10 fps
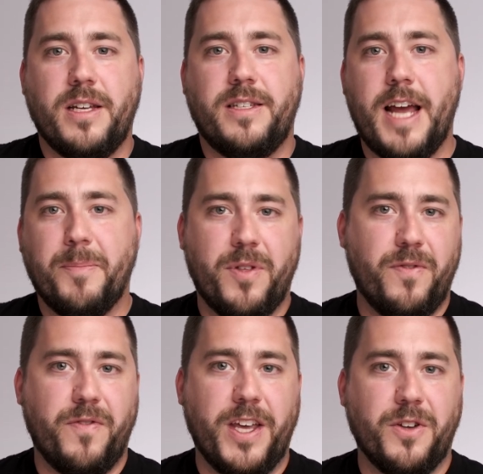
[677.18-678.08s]
Depth of
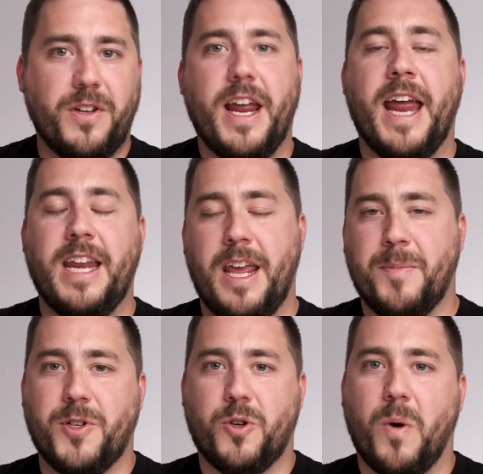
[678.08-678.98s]
field and
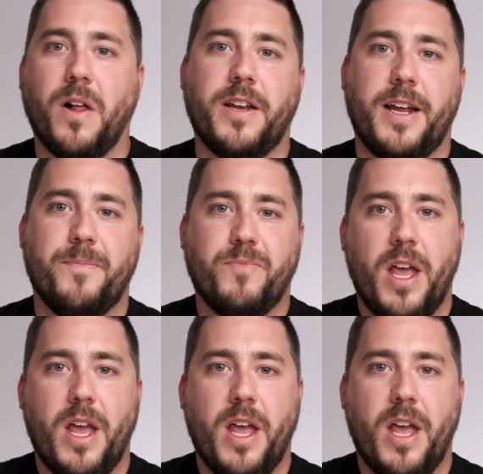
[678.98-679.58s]
image quality.